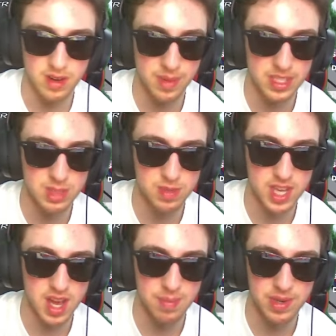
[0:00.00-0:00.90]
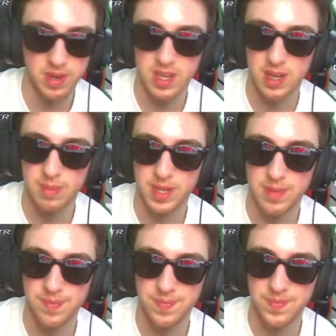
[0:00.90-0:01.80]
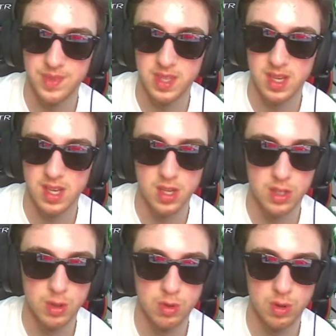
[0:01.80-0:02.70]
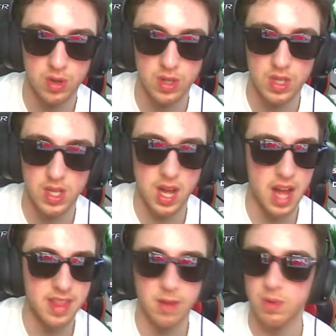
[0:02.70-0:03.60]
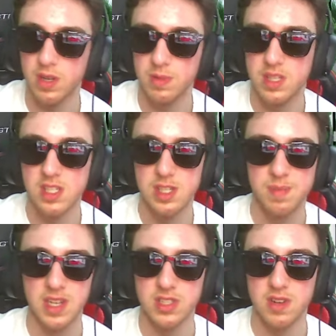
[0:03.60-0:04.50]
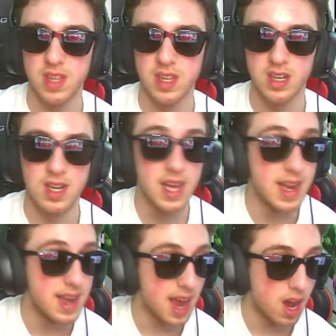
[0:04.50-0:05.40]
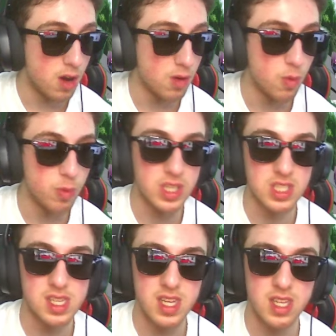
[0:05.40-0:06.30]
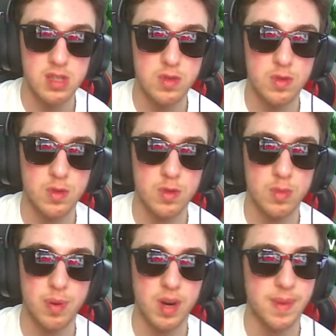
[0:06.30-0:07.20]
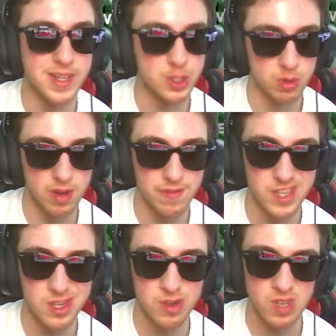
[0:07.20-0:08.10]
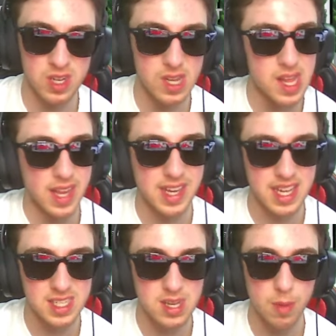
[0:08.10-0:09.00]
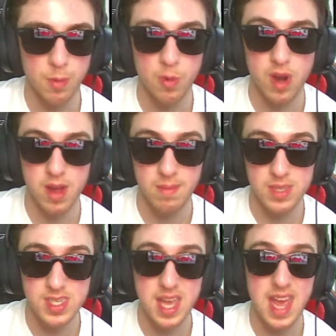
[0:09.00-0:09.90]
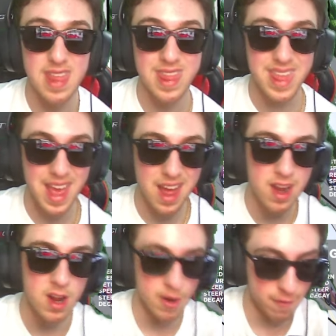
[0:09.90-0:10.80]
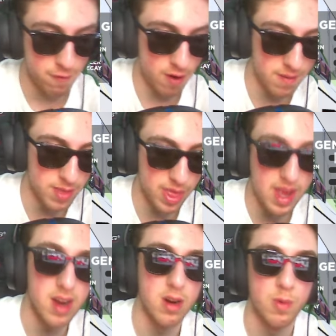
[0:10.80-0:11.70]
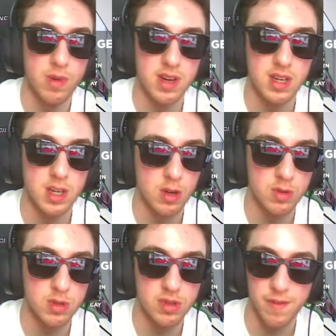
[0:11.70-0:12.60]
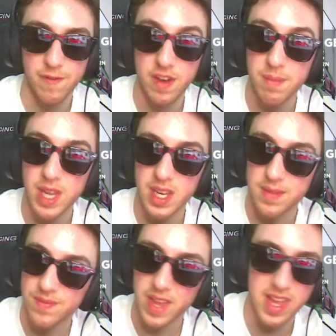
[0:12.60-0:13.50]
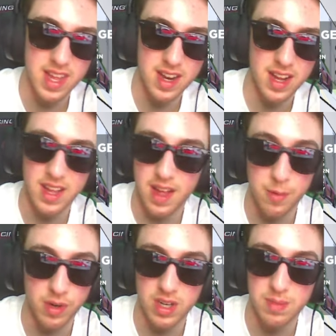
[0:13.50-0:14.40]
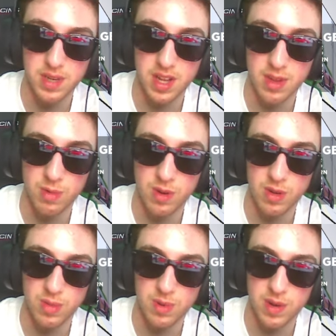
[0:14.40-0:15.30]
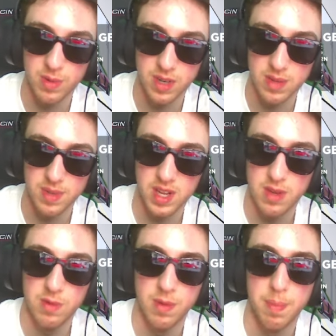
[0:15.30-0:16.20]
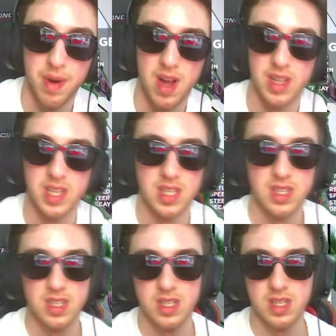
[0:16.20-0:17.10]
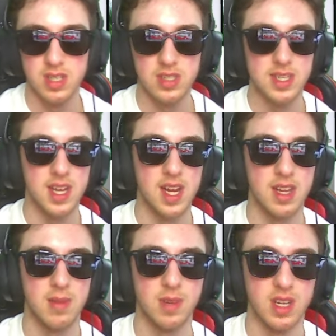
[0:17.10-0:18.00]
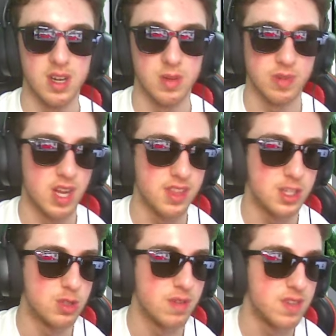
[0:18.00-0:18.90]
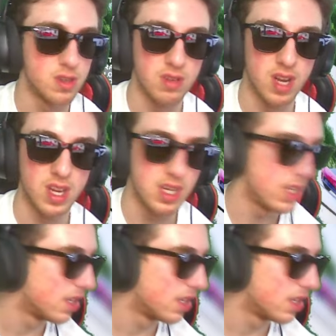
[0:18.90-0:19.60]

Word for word: I might just be yapping right now, but cool. I think we're good with the suspension right there. Now we just need to put on my drift tune, get some rims, and then from there, we're gonna go do the fitment, and then we're gonna be on the road, bro. We're gonna be on the road balling. So yeah, here we go. We got the drift tune on it.